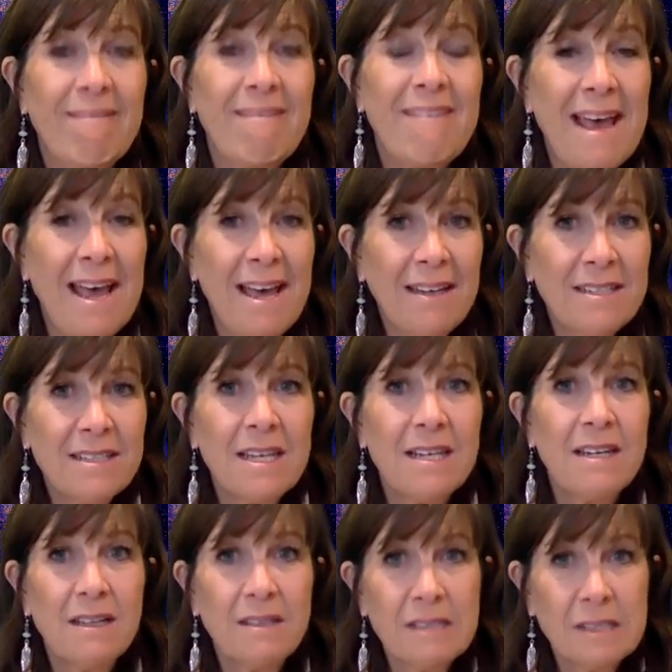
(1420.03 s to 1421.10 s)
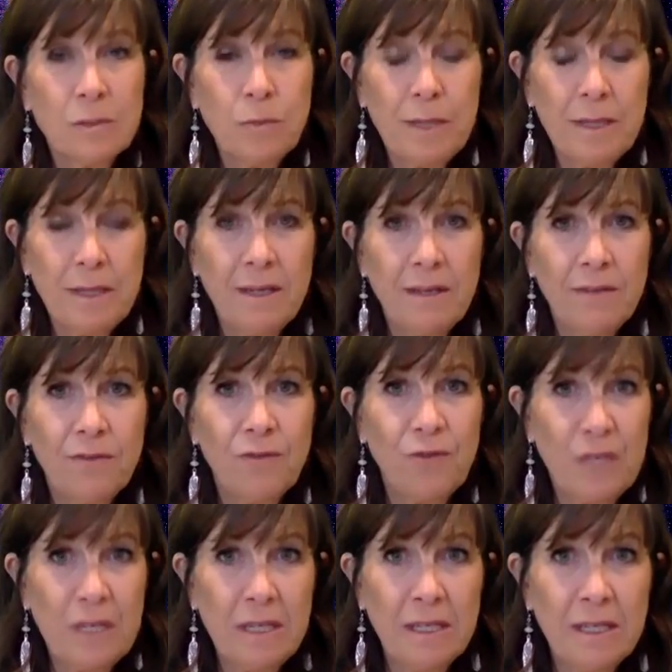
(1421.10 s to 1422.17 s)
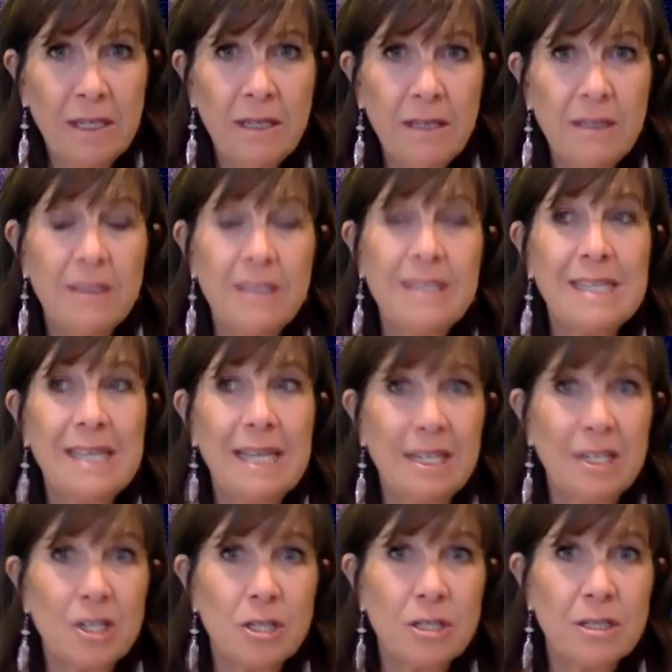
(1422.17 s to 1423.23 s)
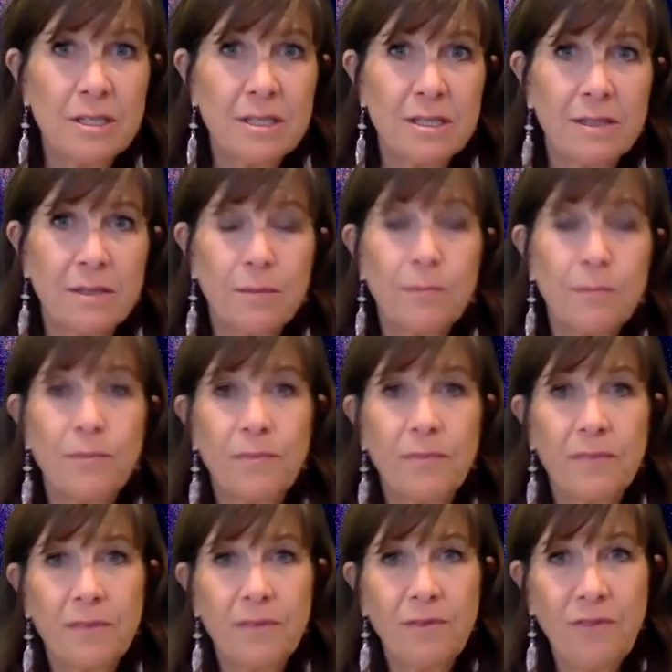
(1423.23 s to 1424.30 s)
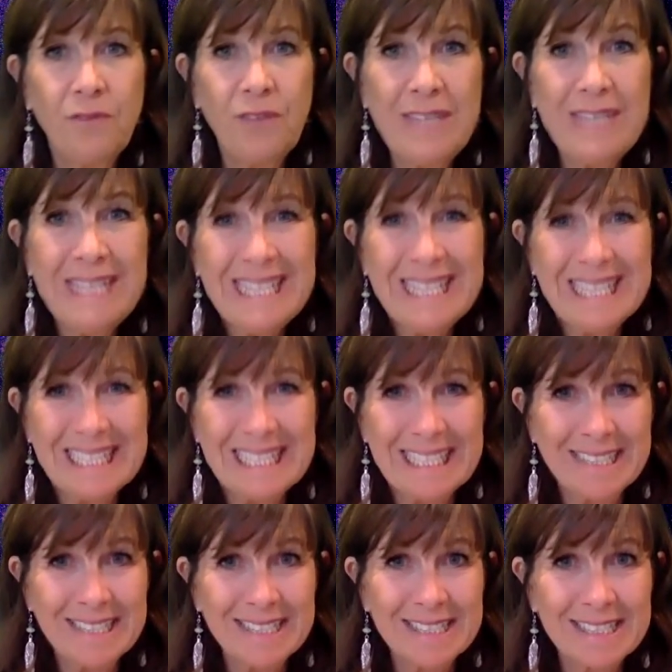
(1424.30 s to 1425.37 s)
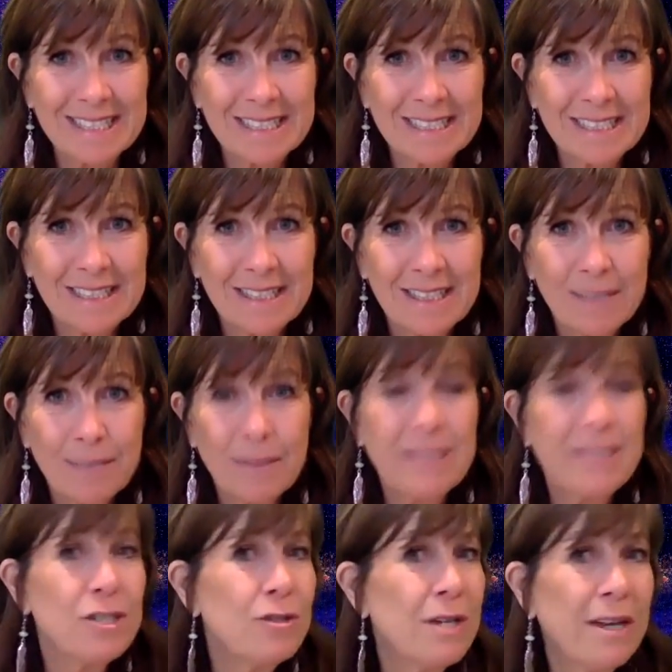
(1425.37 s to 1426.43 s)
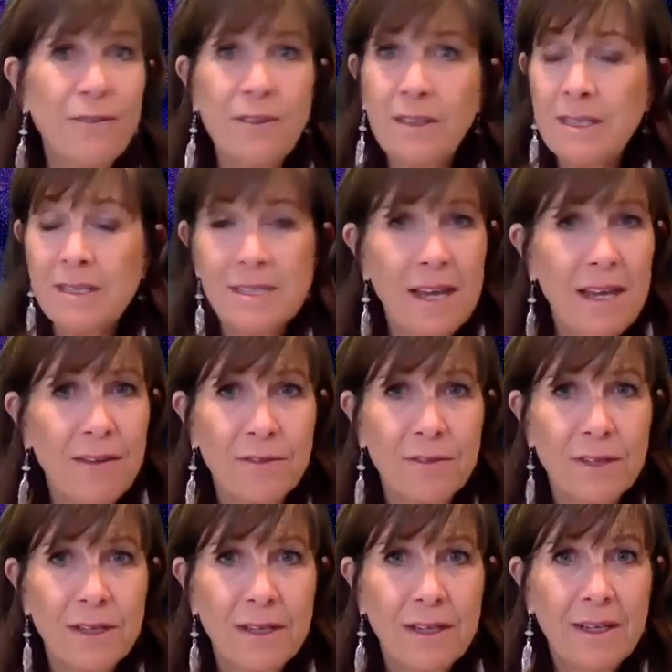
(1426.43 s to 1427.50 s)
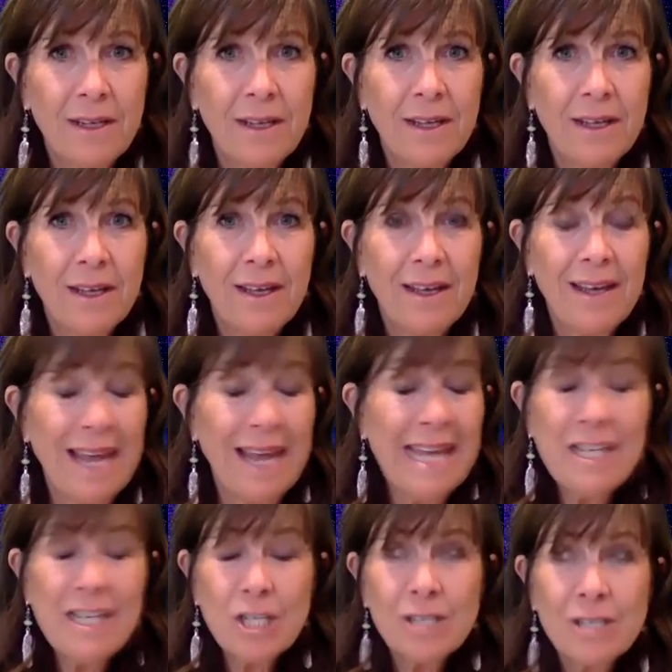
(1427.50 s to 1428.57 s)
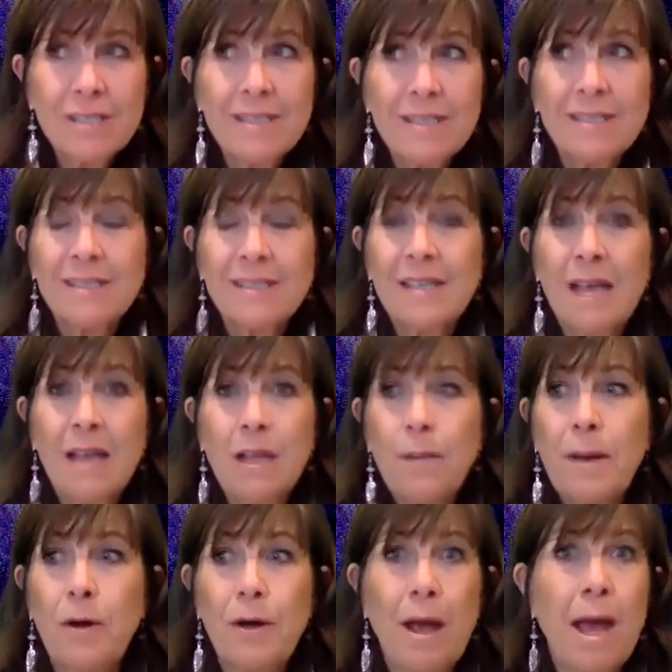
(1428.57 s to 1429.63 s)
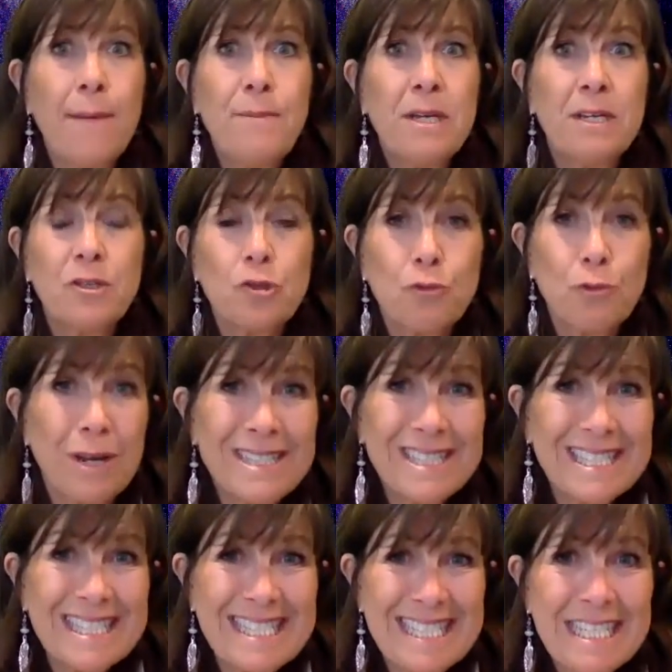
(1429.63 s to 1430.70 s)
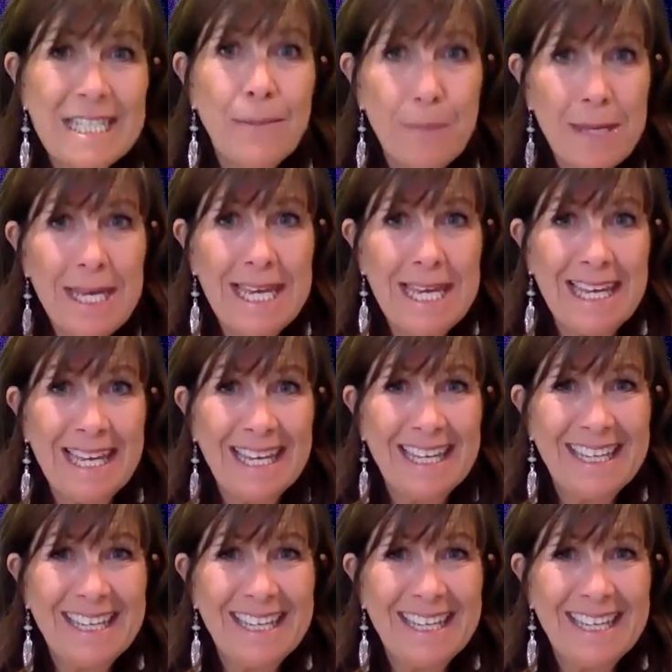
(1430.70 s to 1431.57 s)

That can also be feeding these anxious feelings because you're not feeling safe. Anxiousness is all about, I'm not trusting me.